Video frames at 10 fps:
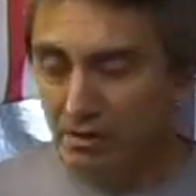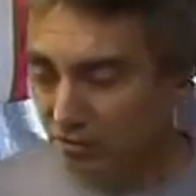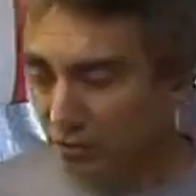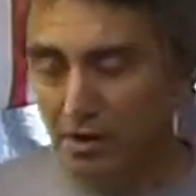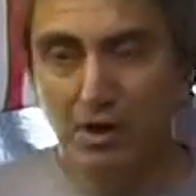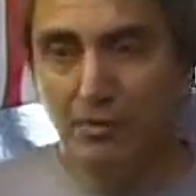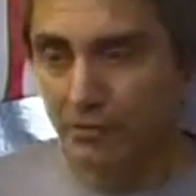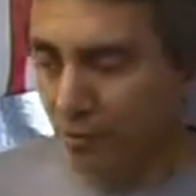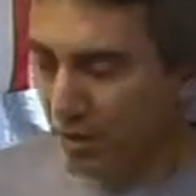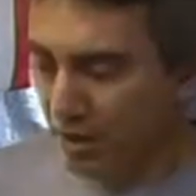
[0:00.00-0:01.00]
for another
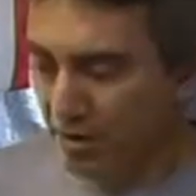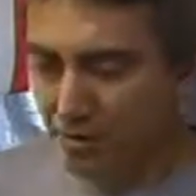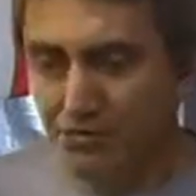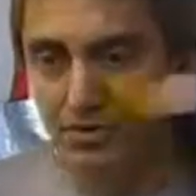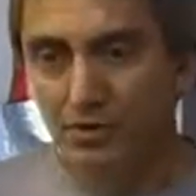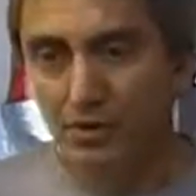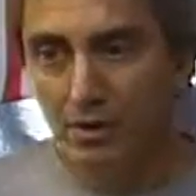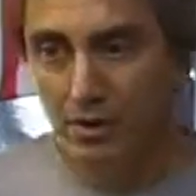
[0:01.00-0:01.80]
four years